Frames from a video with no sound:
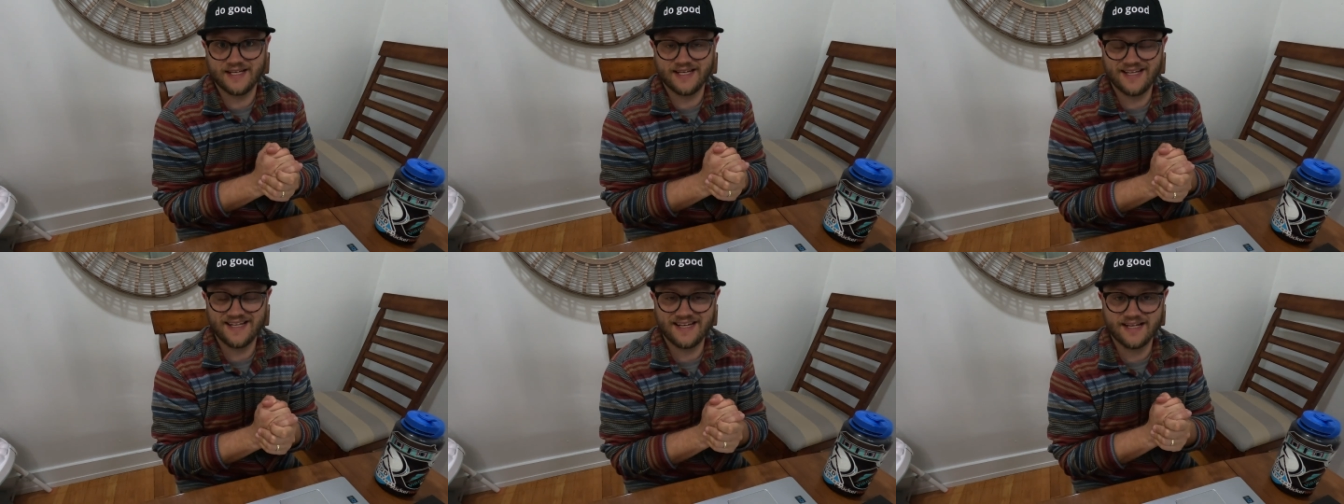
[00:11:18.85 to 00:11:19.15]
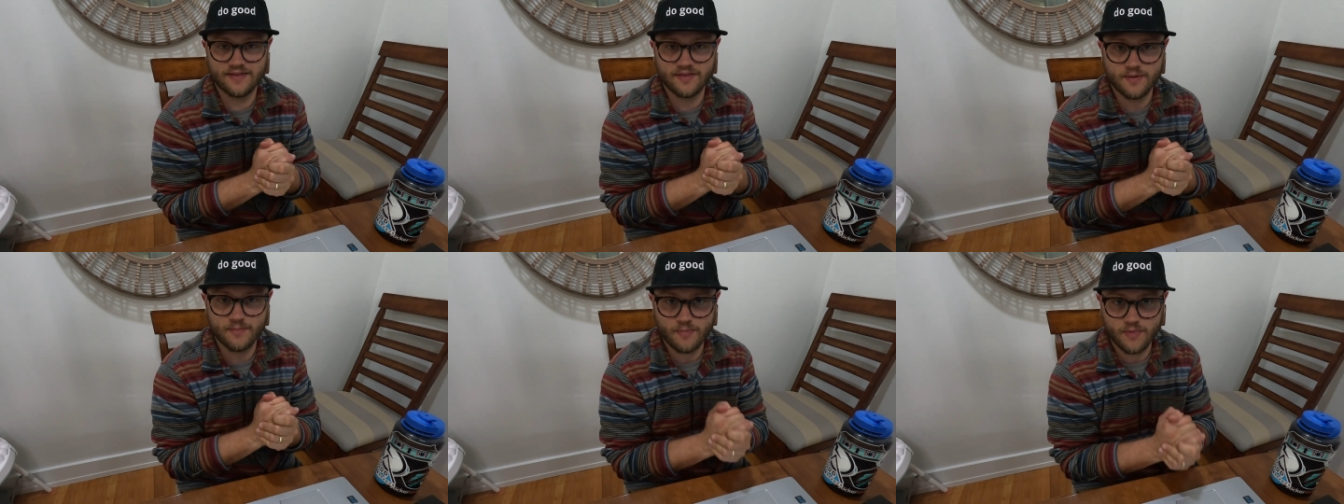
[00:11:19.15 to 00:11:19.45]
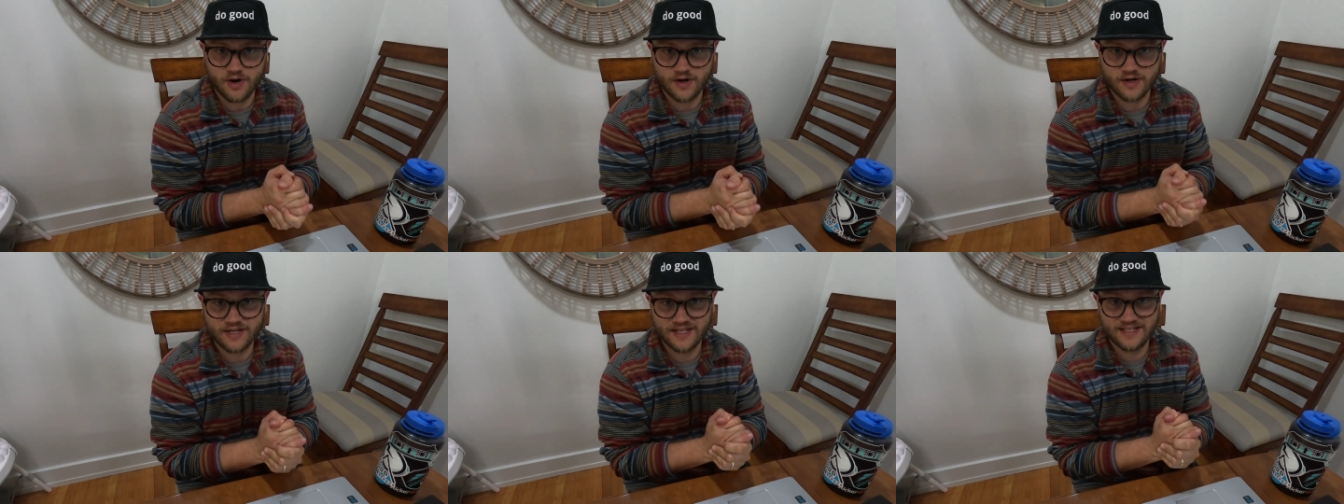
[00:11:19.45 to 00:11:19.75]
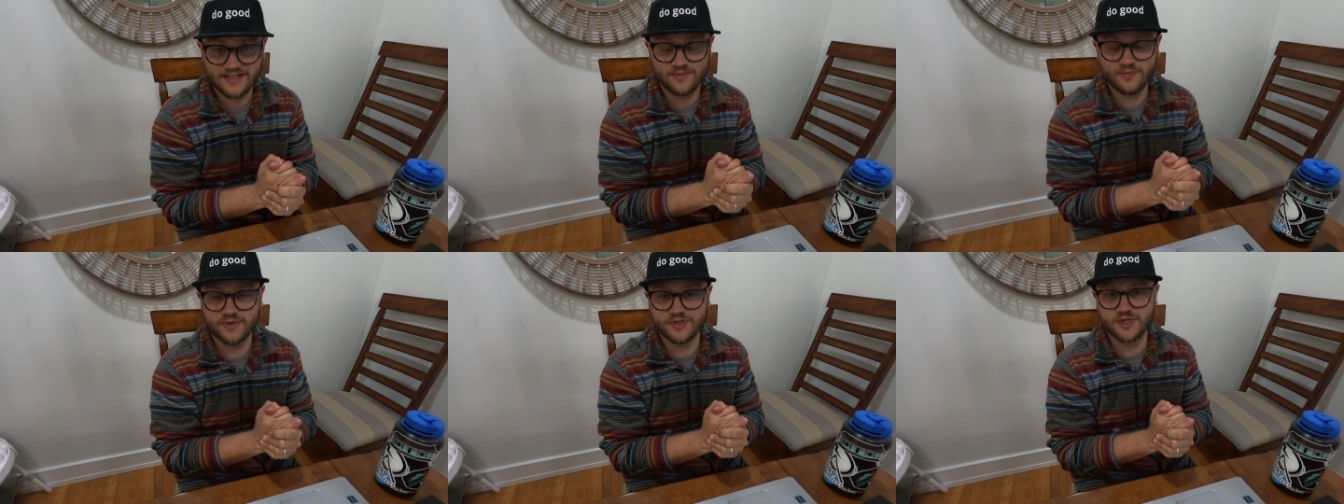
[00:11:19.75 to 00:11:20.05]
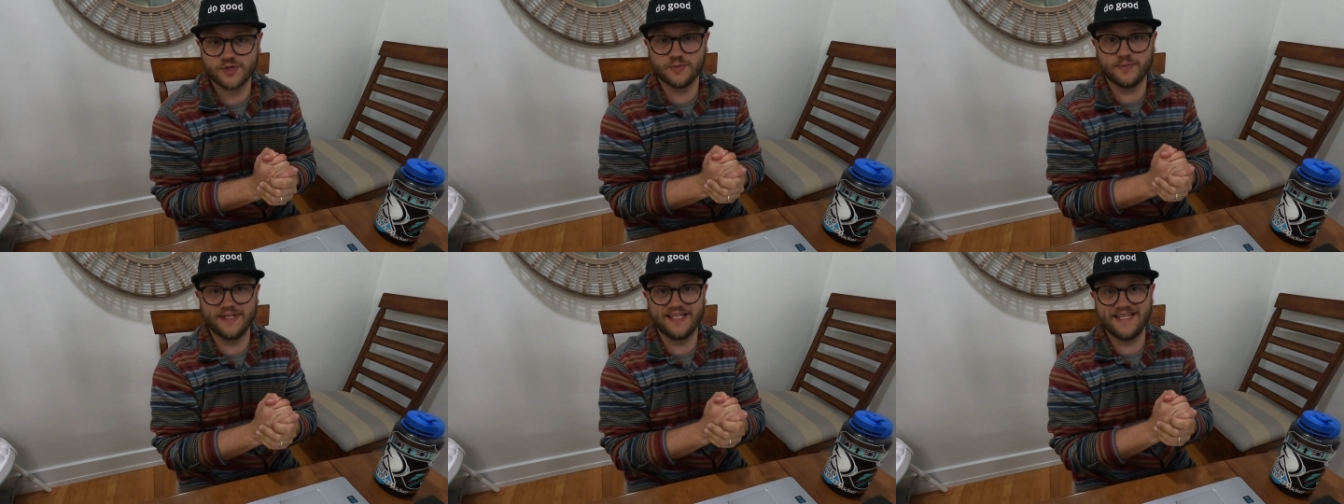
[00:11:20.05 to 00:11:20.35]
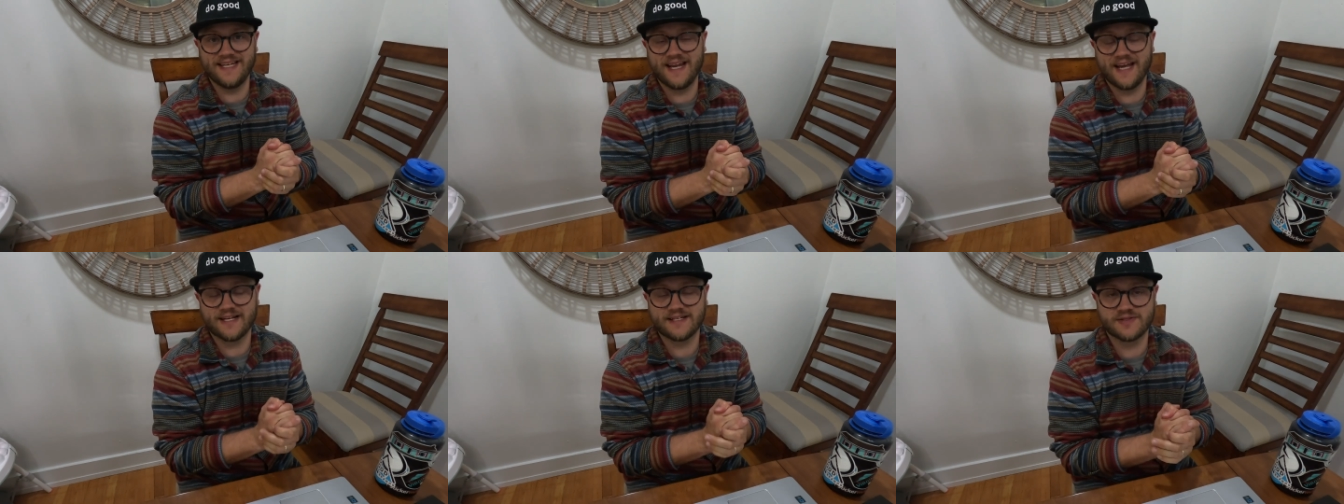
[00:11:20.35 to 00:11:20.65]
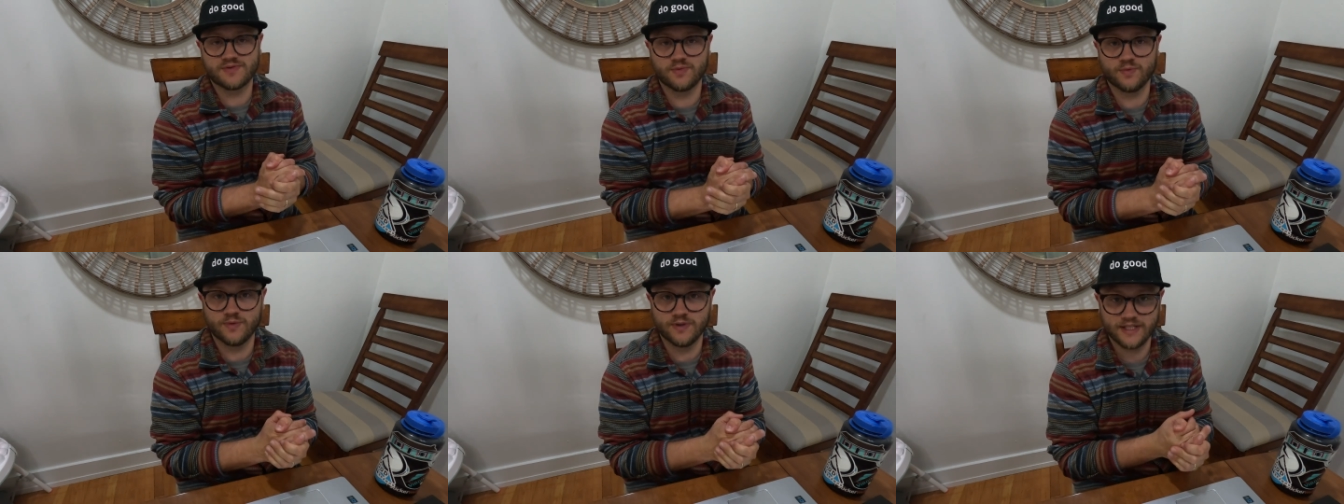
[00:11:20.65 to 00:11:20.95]
and hit in the market, which will be
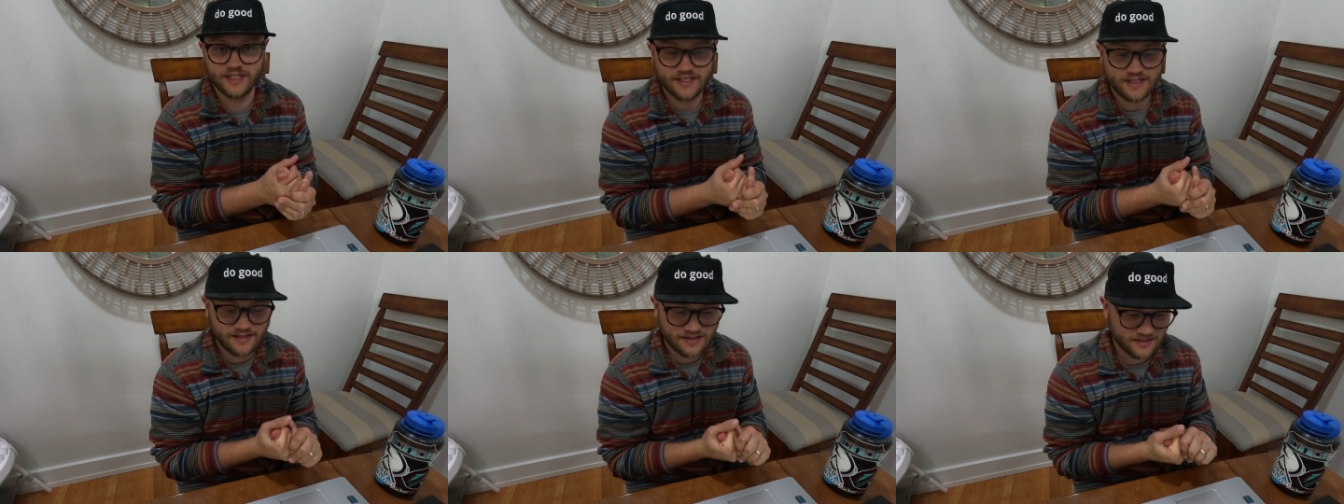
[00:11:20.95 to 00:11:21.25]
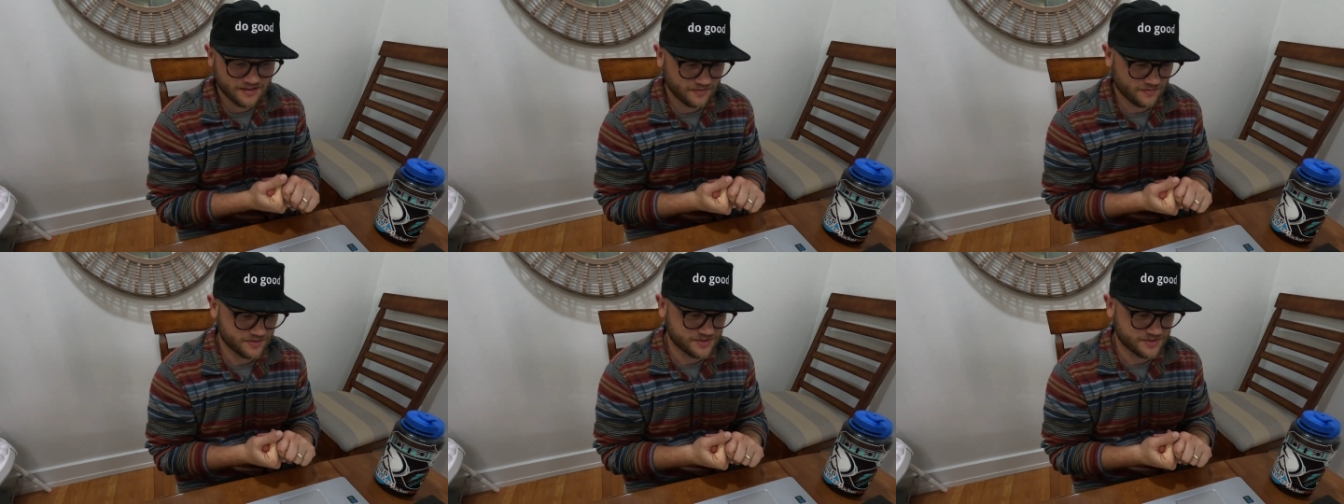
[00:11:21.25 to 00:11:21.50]
next week,